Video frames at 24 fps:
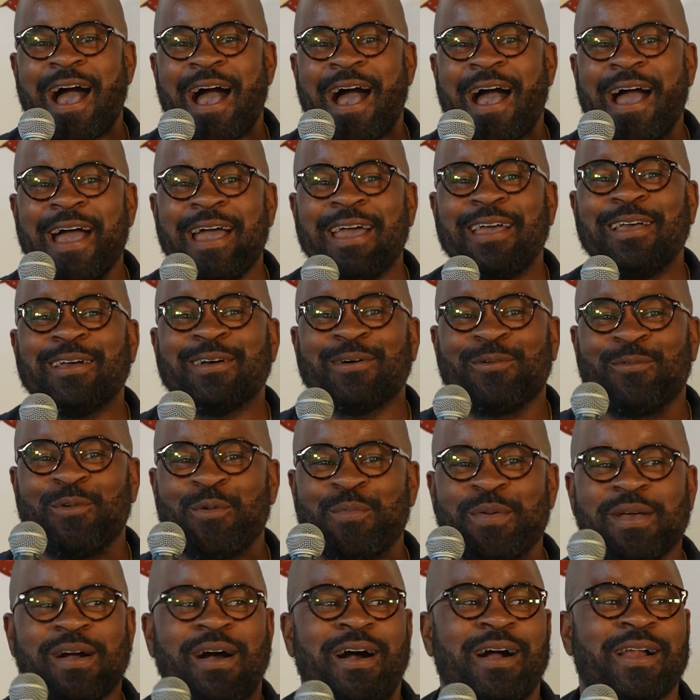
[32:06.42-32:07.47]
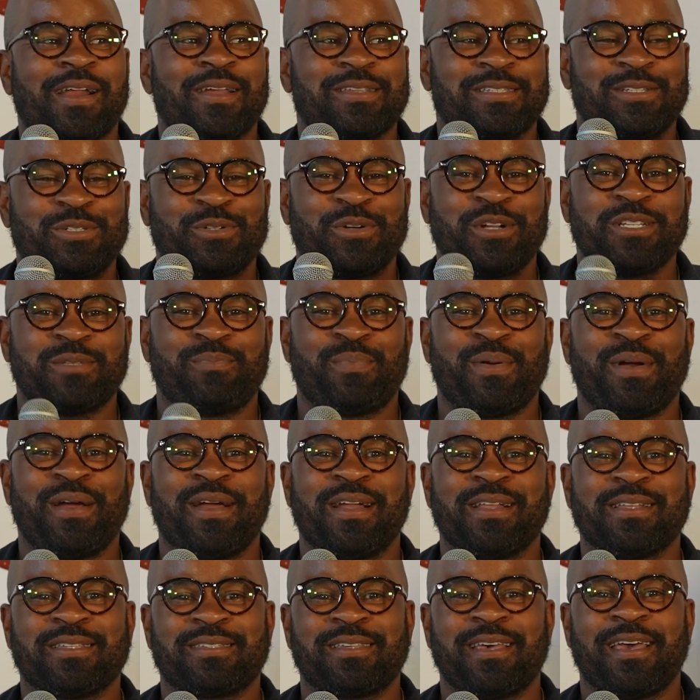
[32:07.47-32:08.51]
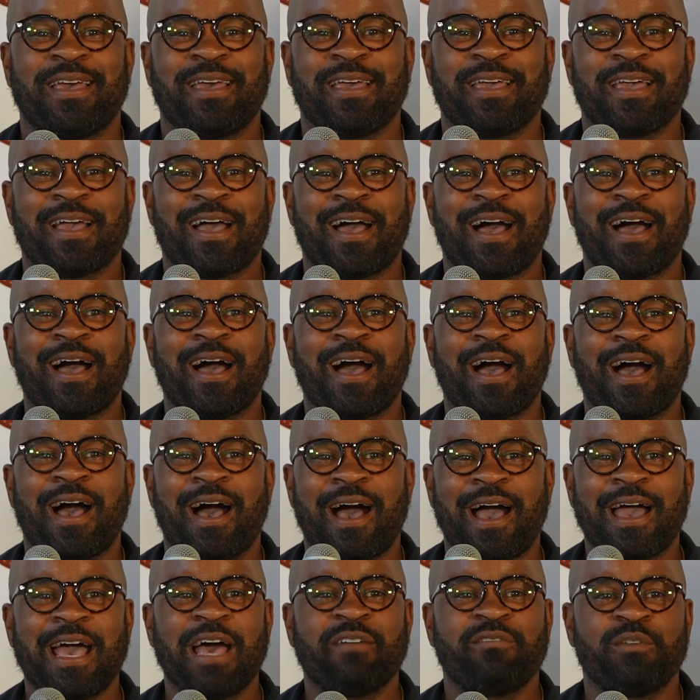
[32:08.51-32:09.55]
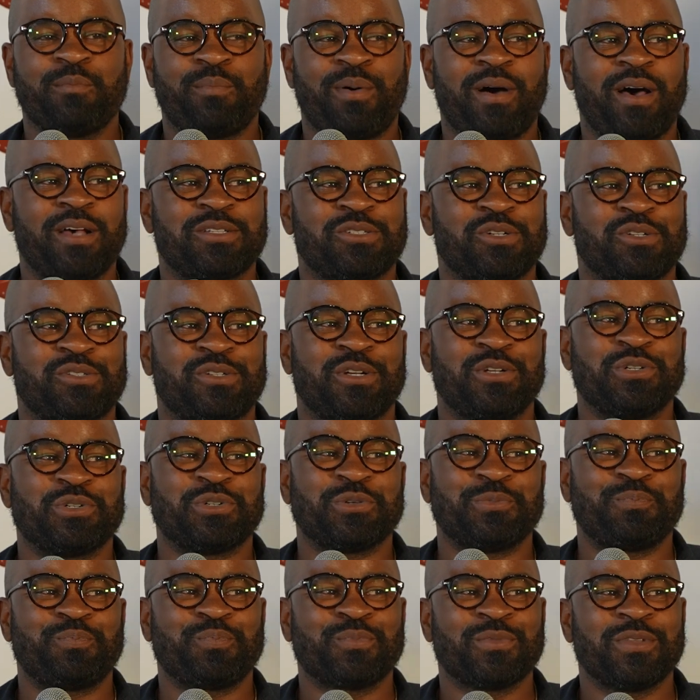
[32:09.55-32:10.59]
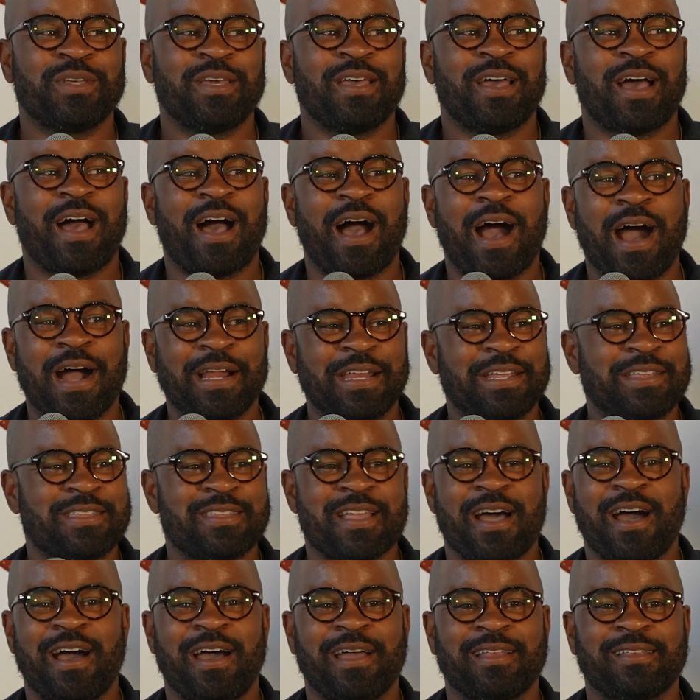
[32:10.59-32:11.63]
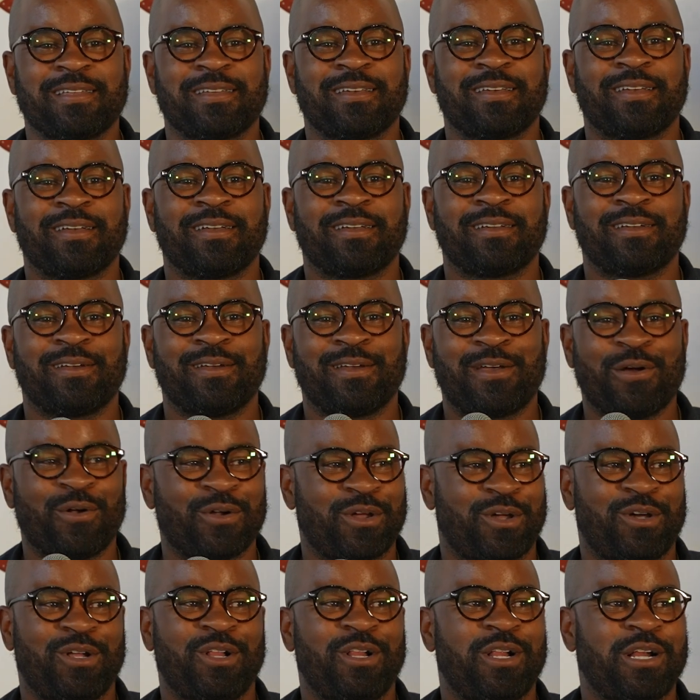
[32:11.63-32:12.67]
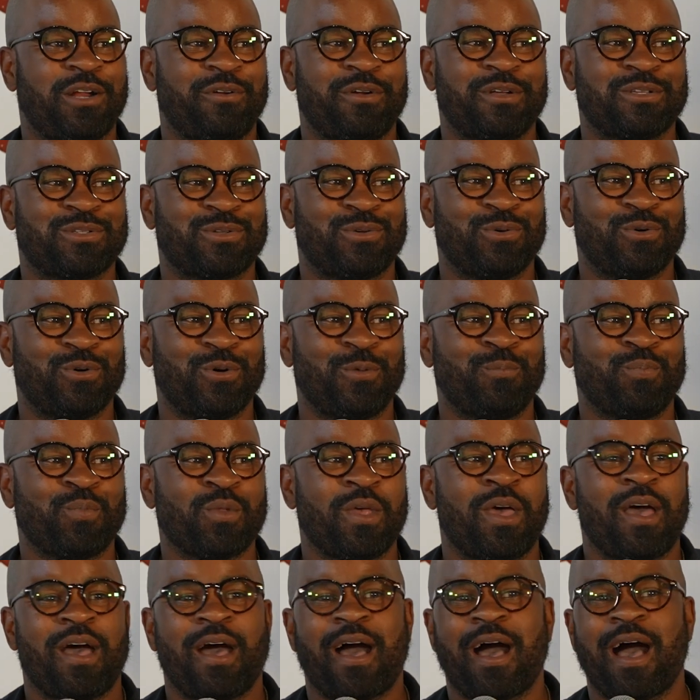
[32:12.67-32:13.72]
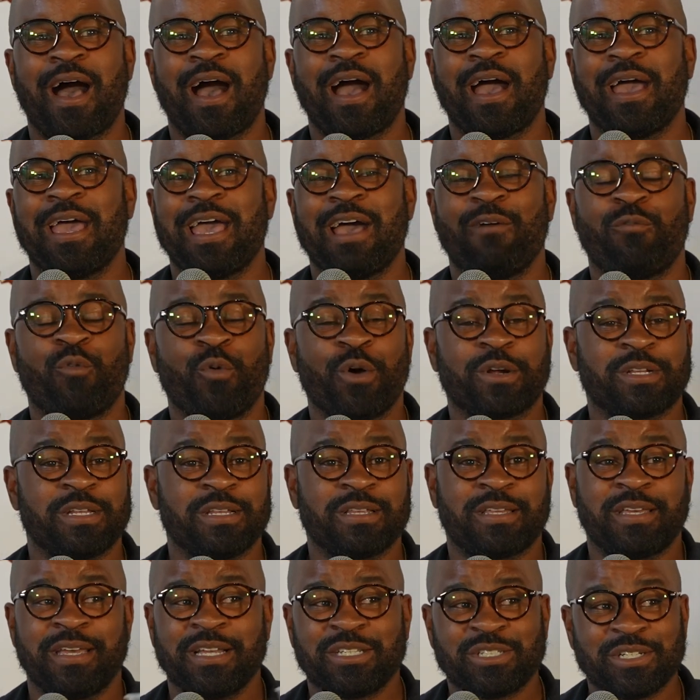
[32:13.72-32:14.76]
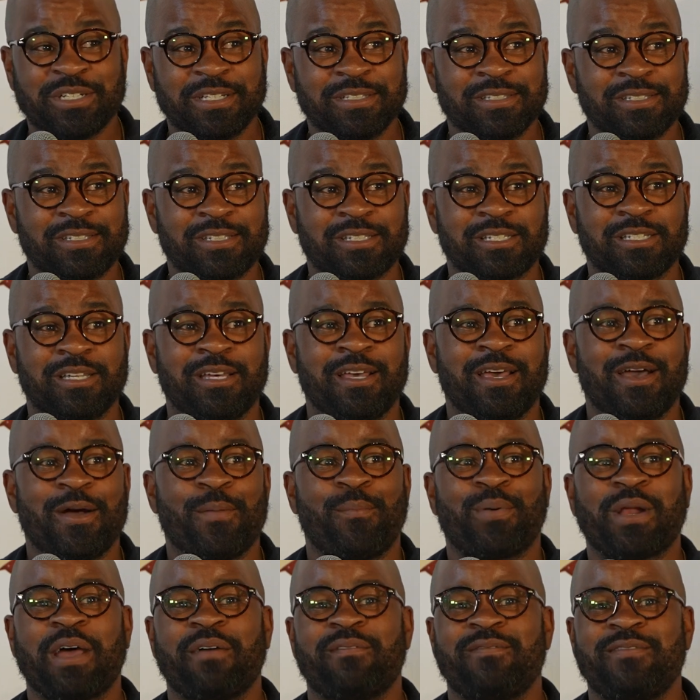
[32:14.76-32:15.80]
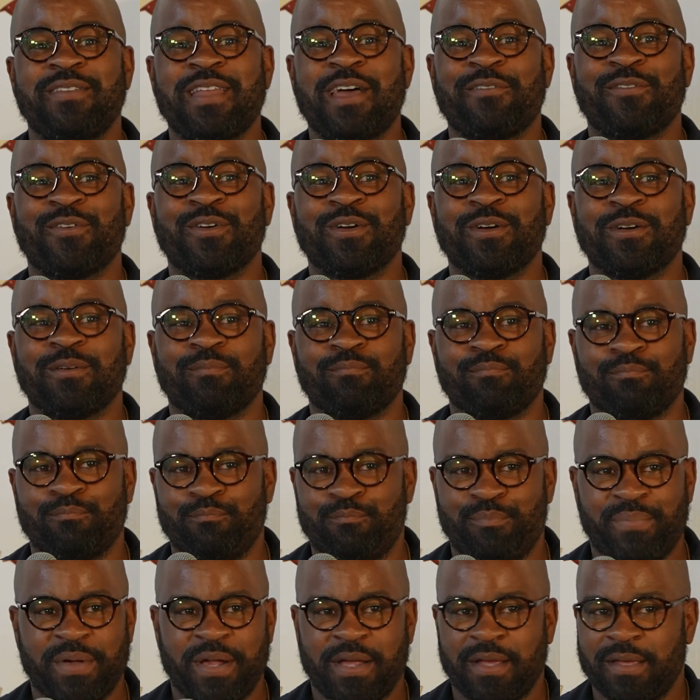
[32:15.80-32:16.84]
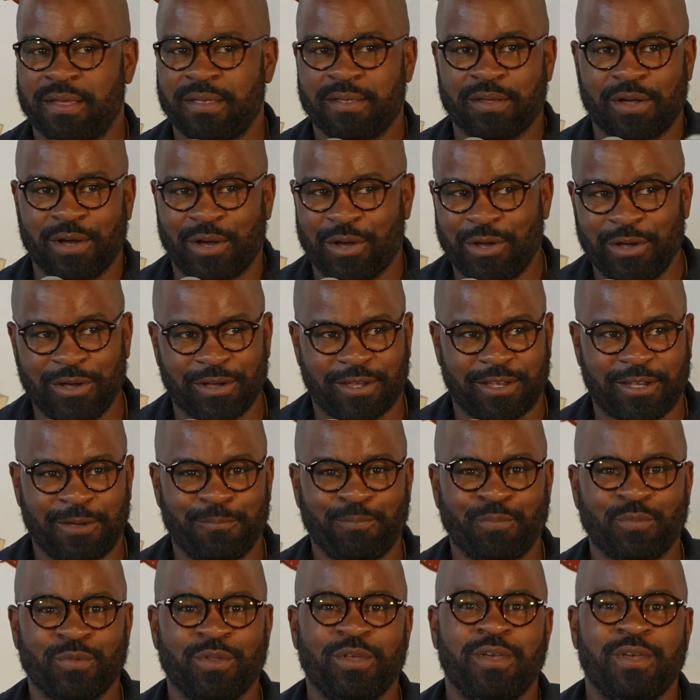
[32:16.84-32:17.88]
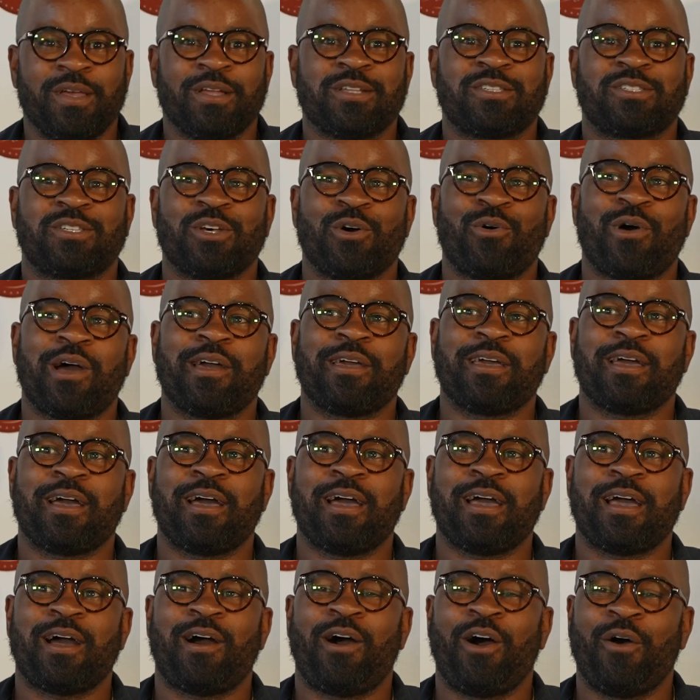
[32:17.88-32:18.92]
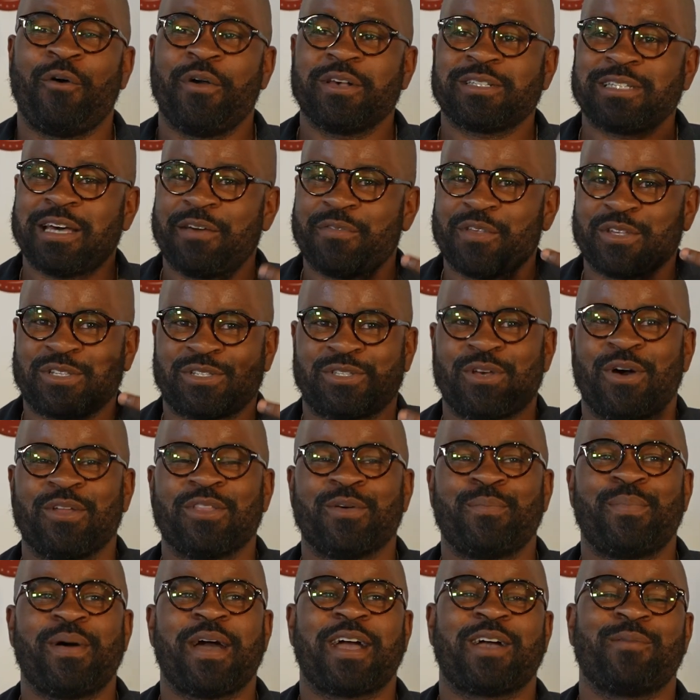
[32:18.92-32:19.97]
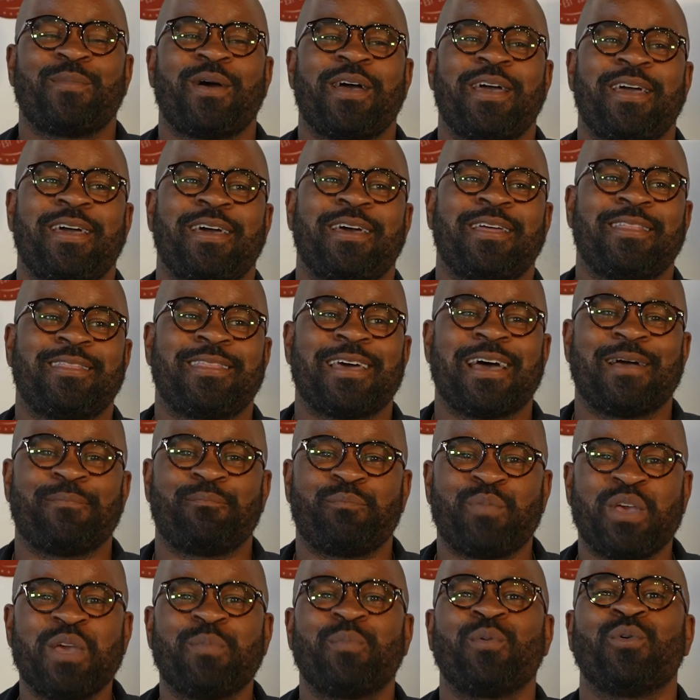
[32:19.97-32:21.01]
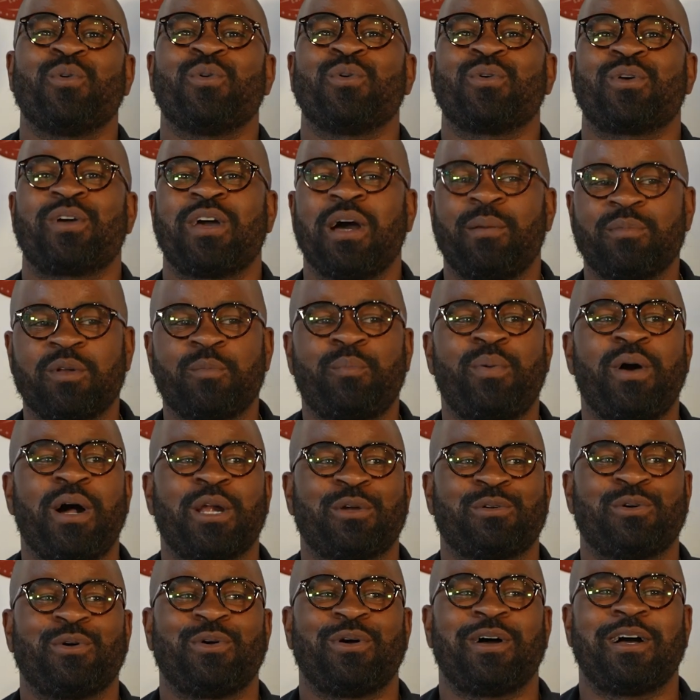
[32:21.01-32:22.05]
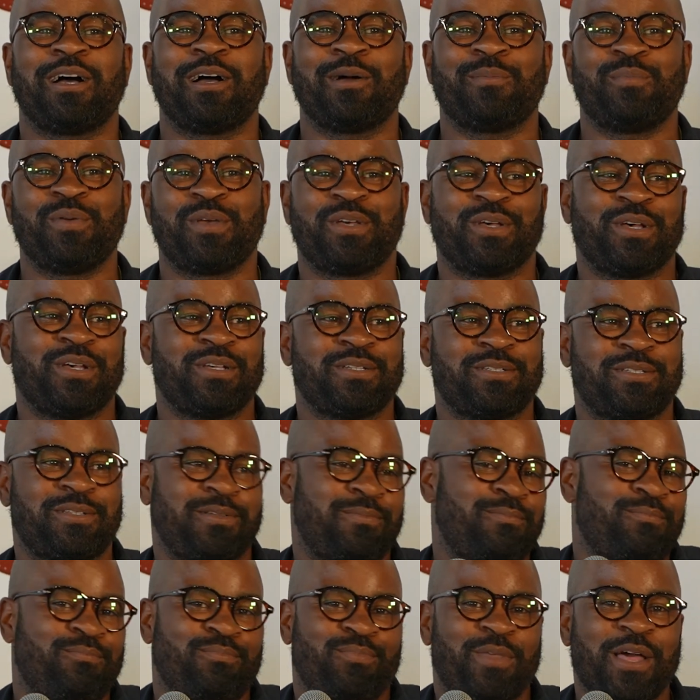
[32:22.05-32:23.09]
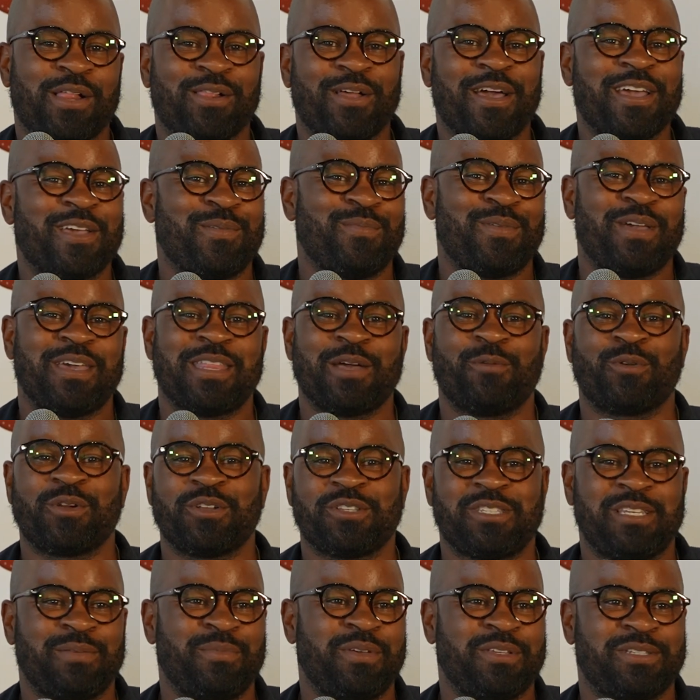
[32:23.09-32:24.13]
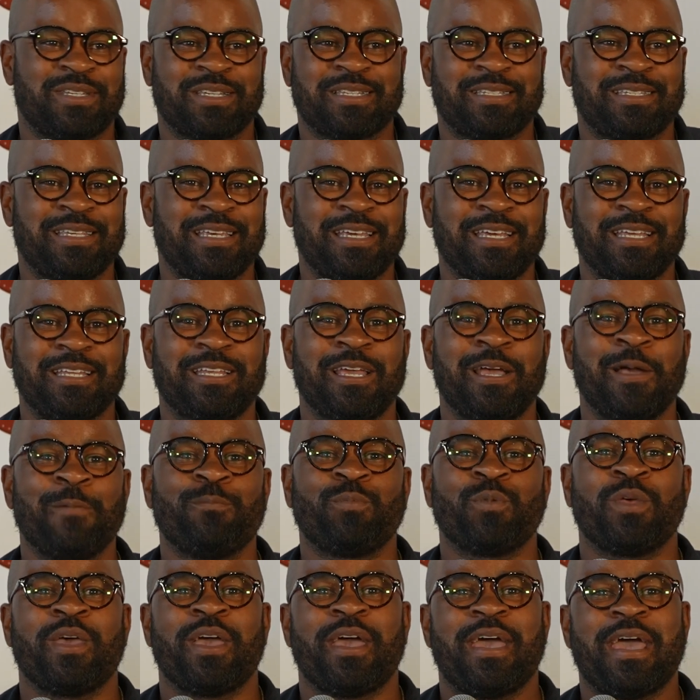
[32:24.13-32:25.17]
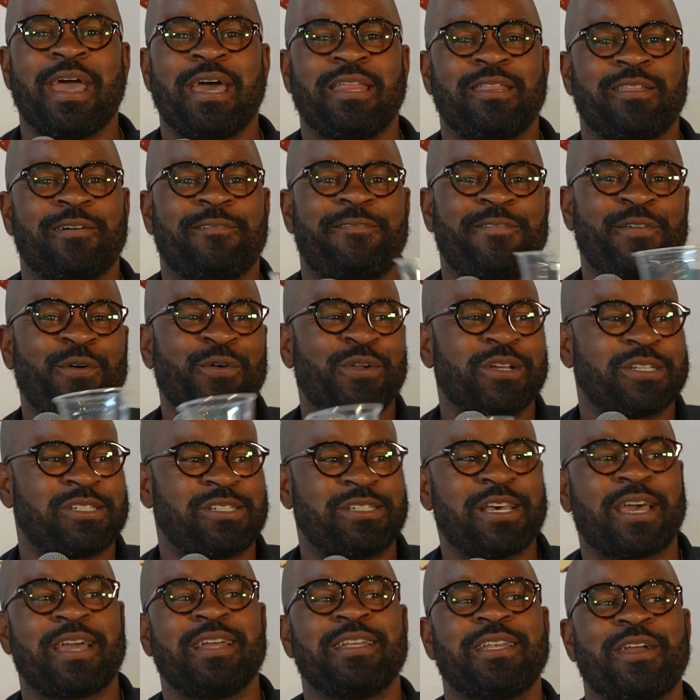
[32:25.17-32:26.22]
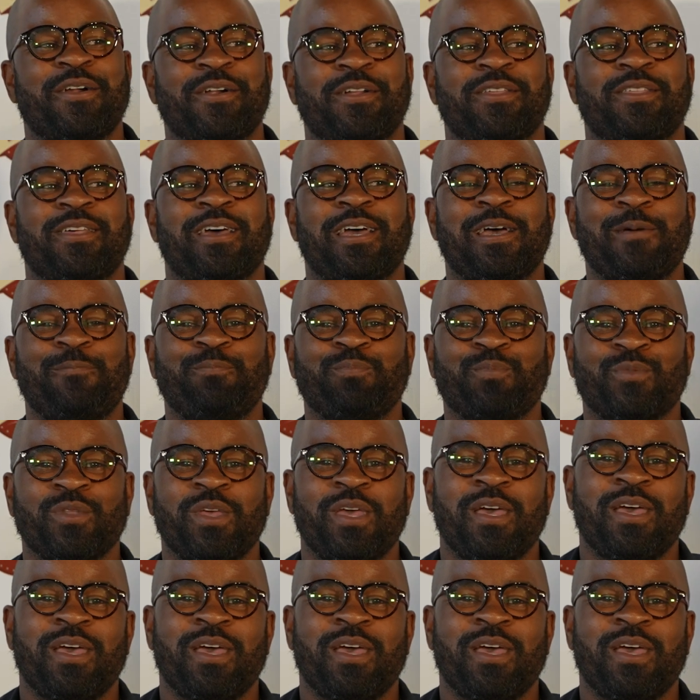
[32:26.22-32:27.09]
I will be honest and transparent and say, I have imposter syndrome. I did not go to culinary school. I have worked in kitchens, but I've never been a cook. So I always have this thought in the back of my head that people come to Pata Roja because they like me and they want to see me succeed. And the food is secondary to that.